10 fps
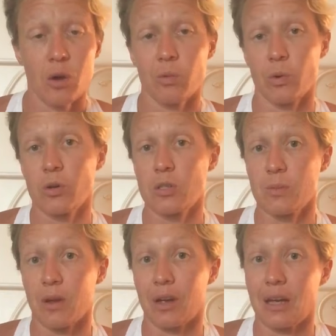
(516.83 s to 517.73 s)

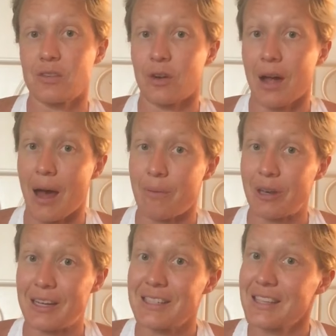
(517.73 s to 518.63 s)
Rosemary is for
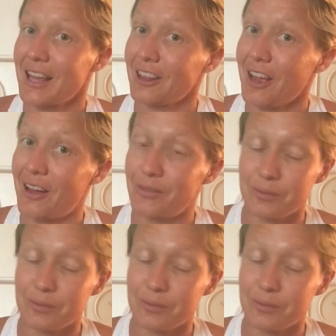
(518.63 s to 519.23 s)
happiness and love.